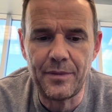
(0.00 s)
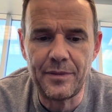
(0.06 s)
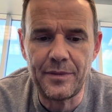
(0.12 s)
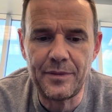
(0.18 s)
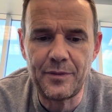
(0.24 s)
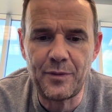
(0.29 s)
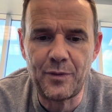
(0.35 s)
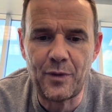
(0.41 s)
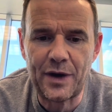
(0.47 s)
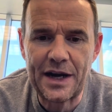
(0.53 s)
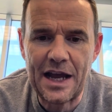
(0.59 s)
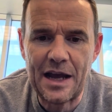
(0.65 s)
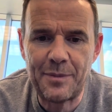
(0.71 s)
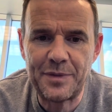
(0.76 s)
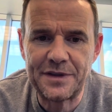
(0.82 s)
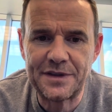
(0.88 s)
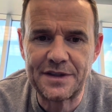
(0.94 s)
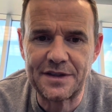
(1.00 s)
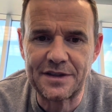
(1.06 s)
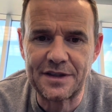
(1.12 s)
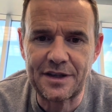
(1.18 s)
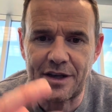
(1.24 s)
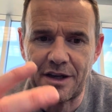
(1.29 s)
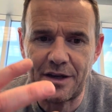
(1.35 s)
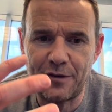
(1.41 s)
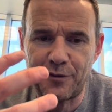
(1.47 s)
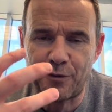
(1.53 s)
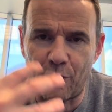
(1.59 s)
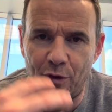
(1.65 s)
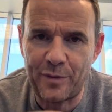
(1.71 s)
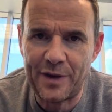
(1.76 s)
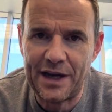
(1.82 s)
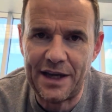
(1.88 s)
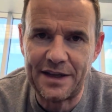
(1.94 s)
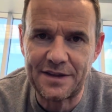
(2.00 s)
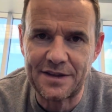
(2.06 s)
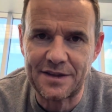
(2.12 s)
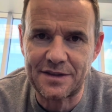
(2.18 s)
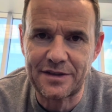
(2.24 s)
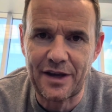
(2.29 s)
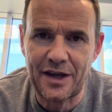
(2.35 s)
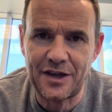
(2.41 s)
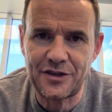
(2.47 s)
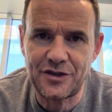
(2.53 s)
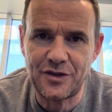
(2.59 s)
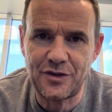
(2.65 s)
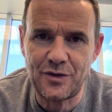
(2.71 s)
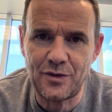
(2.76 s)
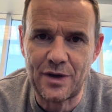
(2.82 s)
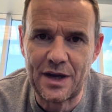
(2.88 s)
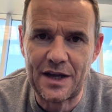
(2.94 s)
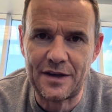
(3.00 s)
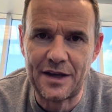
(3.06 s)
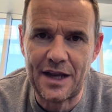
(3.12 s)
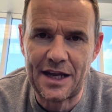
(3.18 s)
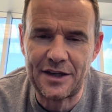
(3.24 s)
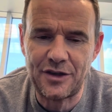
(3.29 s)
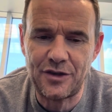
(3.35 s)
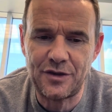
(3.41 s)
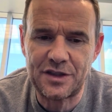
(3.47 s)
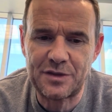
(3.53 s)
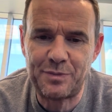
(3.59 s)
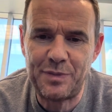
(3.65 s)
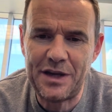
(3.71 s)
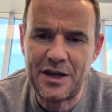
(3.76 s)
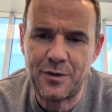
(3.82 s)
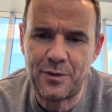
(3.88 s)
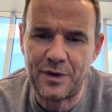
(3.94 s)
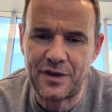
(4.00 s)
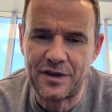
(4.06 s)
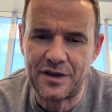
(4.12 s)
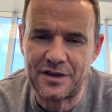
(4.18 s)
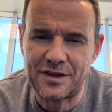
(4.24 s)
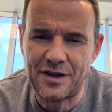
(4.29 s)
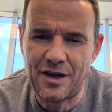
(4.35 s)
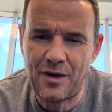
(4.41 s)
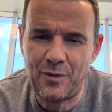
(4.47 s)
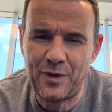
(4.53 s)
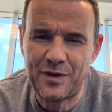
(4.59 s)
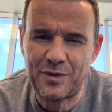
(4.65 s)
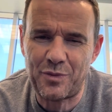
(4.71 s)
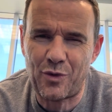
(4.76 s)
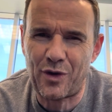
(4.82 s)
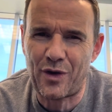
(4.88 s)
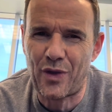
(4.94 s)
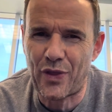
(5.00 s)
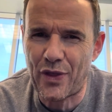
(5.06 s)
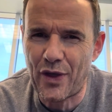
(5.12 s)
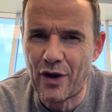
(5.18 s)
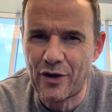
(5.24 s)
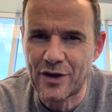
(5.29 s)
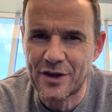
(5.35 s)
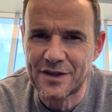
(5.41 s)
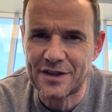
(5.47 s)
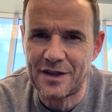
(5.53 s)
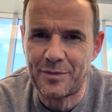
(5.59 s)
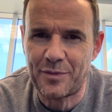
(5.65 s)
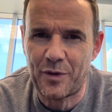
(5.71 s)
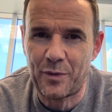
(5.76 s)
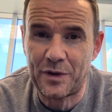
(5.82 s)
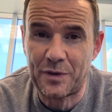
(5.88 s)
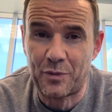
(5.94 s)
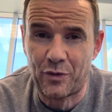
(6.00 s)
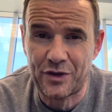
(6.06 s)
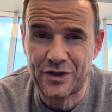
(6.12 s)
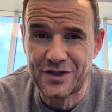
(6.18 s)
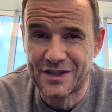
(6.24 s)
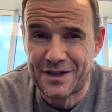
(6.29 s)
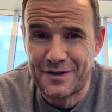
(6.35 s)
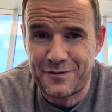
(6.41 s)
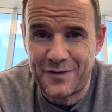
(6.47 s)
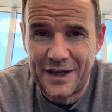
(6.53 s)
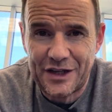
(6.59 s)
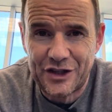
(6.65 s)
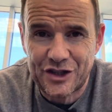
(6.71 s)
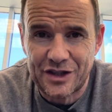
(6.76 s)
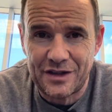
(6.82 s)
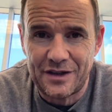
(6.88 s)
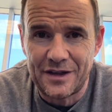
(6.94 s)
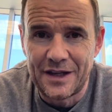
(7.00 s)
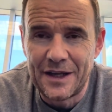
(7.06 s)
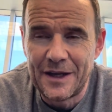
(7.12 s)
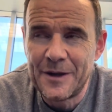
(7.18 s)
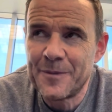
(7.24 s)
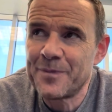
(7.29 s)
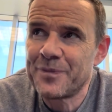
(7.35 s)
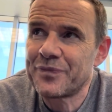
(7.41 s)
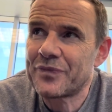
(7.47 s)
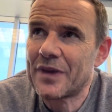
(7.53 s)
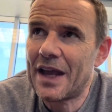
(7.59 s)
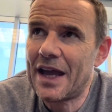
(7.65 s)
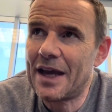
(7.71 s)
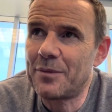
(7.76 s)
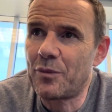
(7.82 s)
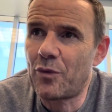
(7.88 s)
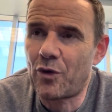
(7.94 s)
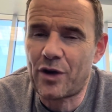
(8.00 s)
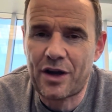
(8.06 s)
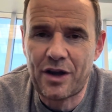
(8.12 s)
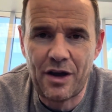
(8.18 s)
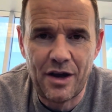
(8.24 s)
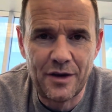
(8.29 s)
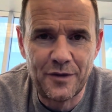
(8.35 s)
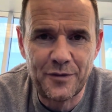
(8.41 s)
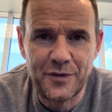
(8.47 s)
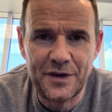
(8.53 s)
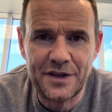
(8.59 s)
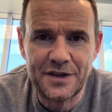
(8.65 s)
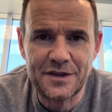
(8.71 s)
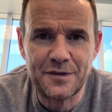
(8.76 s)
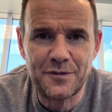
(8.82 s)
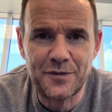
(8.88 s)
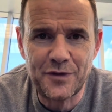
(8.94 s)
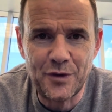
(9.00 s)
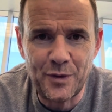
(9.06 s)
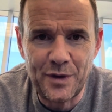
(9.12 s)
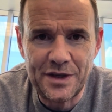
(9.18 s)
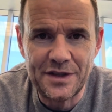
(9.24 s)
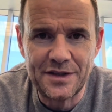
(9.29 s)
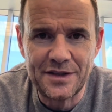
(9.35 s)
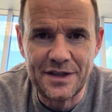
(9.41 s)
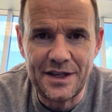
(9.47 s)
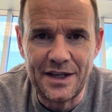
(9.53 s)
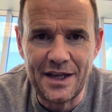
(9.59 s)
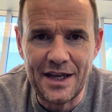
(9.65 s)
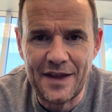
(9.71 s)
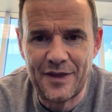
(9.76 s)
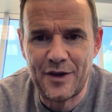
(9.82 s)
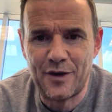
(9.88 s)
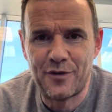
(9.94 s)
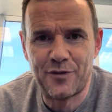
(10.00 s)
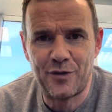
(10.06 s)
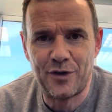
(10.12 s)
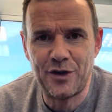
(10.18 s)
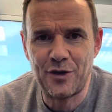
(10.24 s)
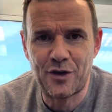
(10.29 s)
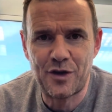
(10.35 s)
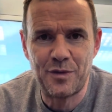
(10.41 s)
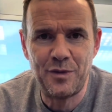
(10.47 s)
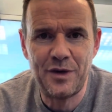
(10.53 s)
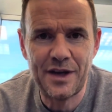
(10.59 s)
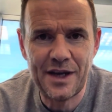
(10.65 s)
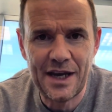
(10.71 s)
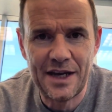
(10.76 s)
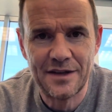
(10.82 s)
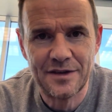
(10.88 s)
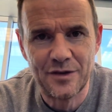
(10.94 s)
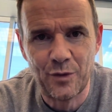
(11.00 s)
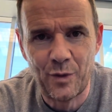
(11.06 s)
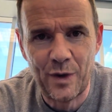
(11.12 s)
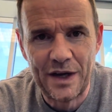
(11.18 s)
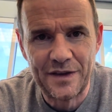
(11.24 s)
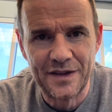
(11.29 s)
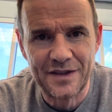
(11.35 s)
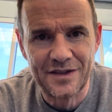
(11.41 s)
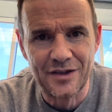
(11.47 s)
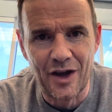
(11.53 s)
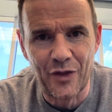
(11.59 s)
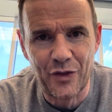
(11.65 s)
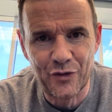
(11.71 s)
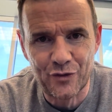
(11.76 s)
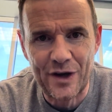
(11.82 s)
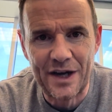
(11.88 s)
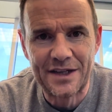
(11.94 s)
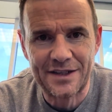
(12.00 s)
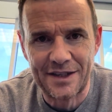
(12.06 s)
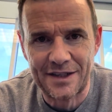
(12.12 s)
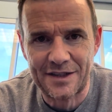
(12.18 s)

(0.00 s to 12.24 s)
what happens is it kind of formulates inside you, and you speak with it, not with more authority, but with more just conviction and more confidence and fluidity, and therefore you communicate in a way that's not threatening